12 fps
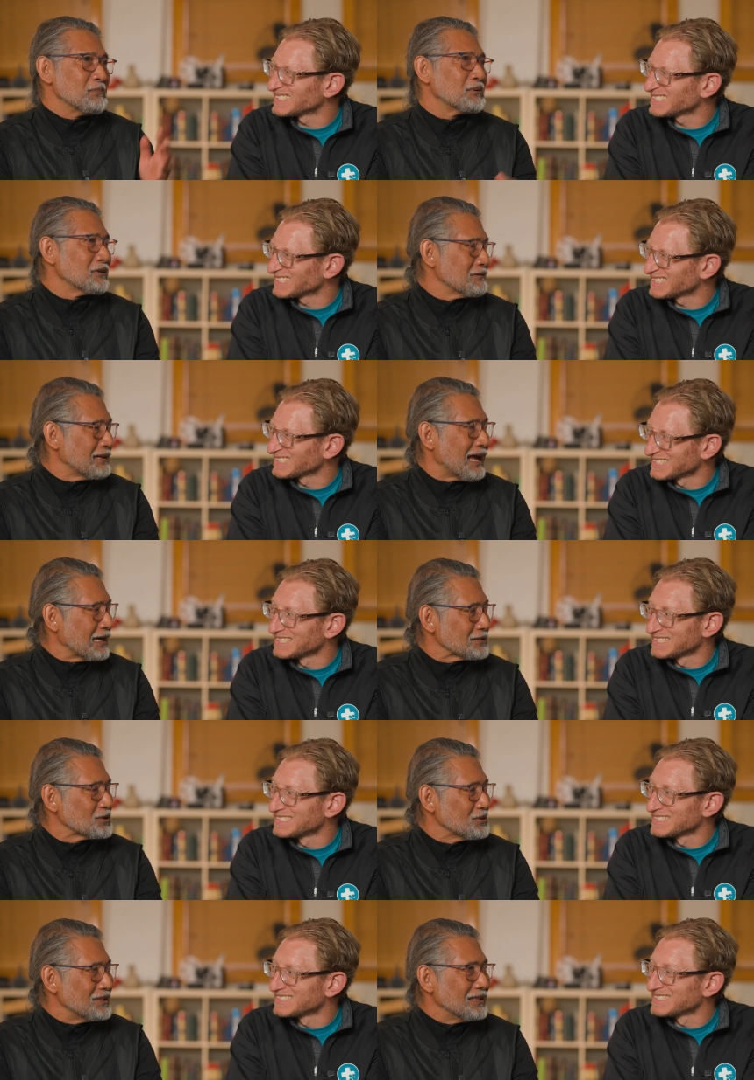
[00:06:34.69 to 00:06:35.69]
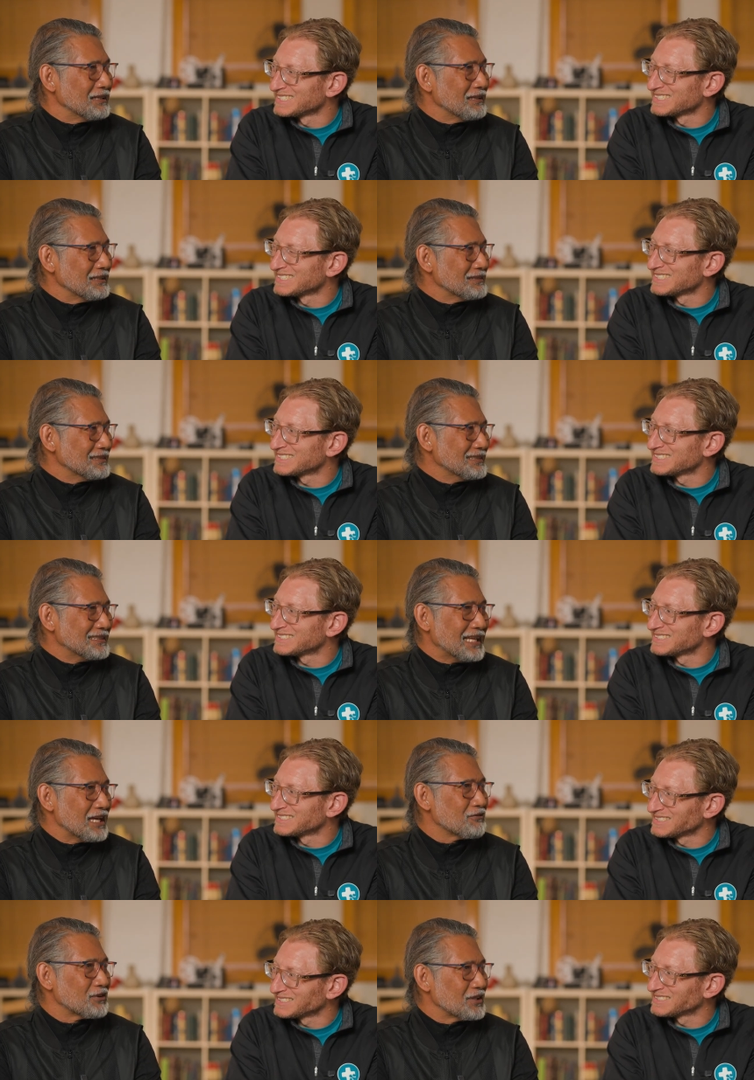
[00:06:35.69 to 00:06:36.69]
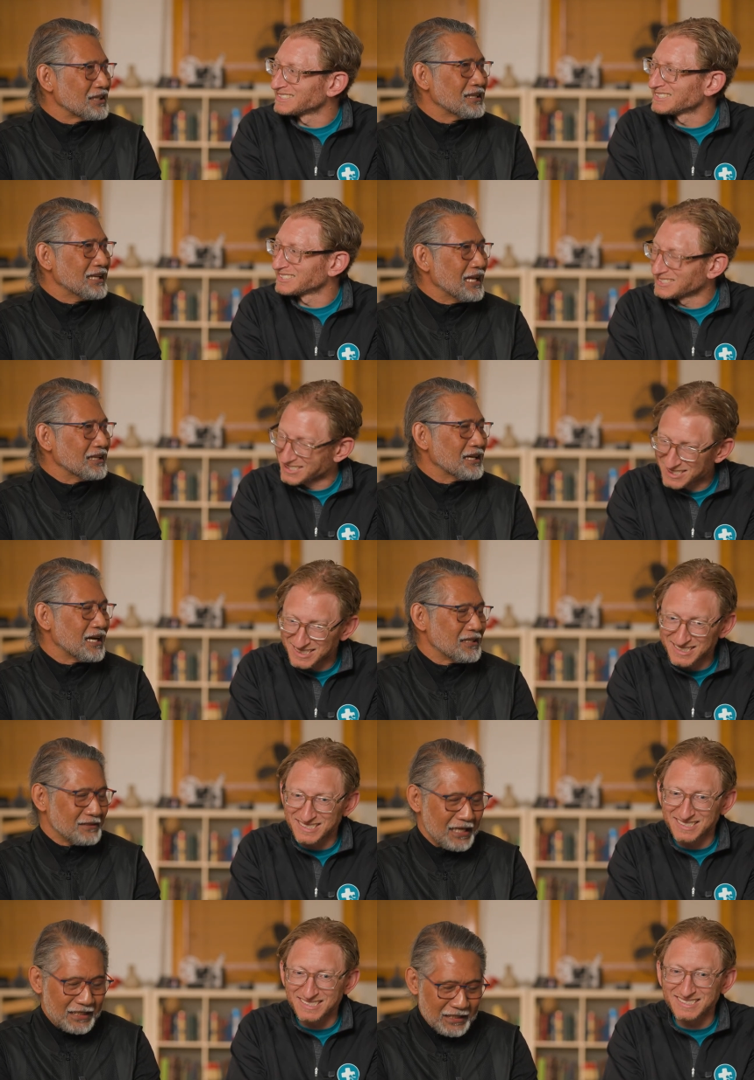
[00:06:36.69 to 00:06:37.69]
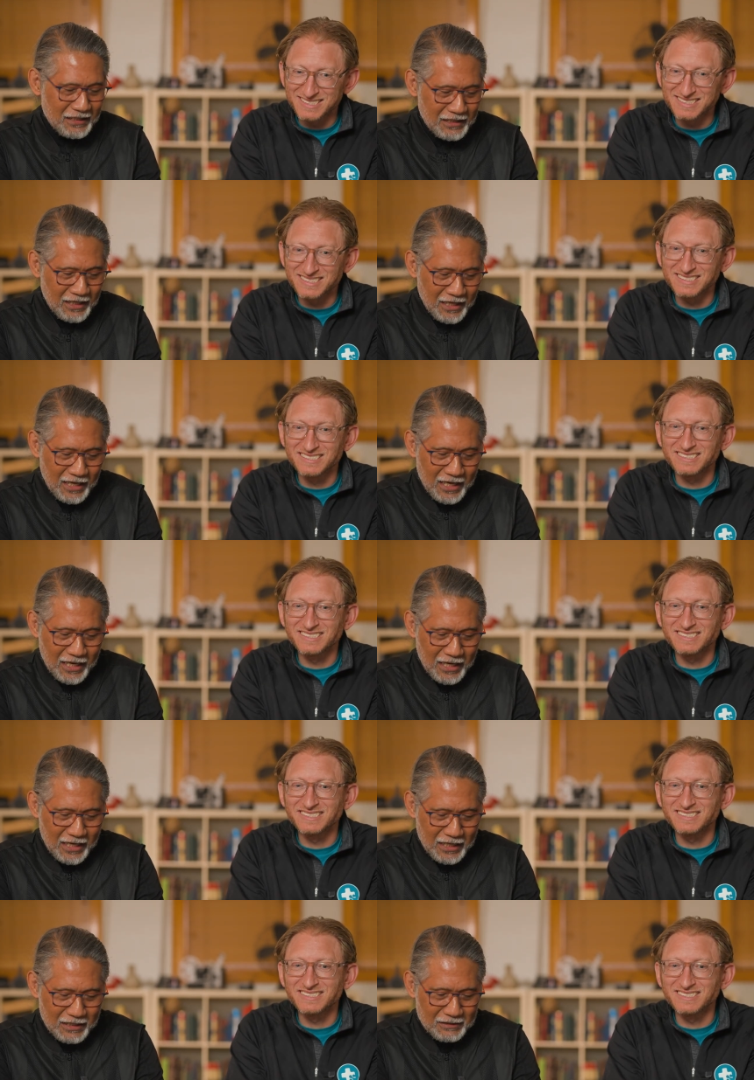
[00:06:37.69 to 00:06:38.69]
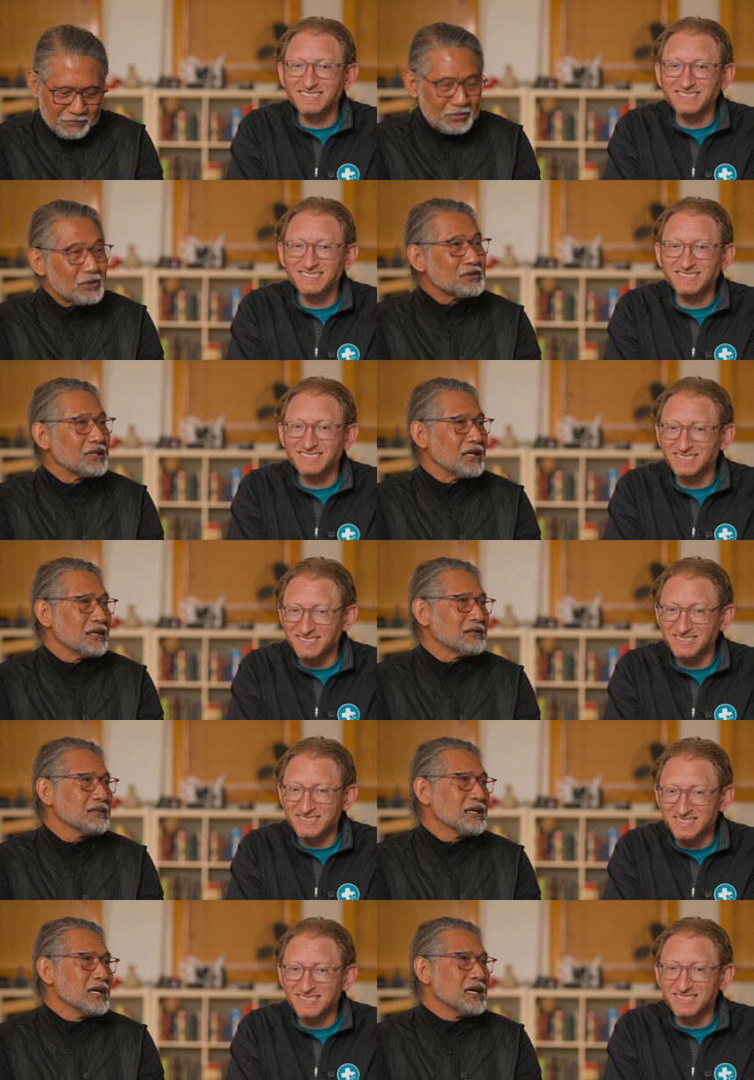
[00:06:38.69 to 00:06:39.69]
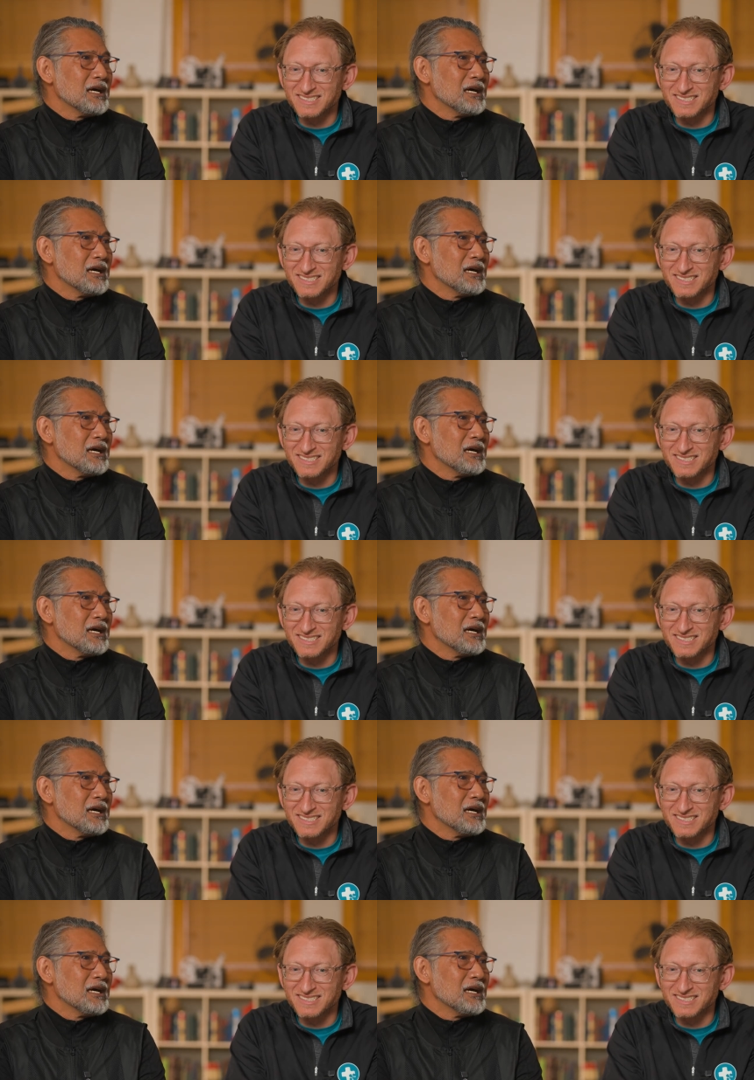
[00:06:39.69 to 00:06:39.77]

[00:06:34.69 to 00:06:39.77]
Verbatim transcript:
Speaker 1: people actually take for their da uh, daily uh, protein,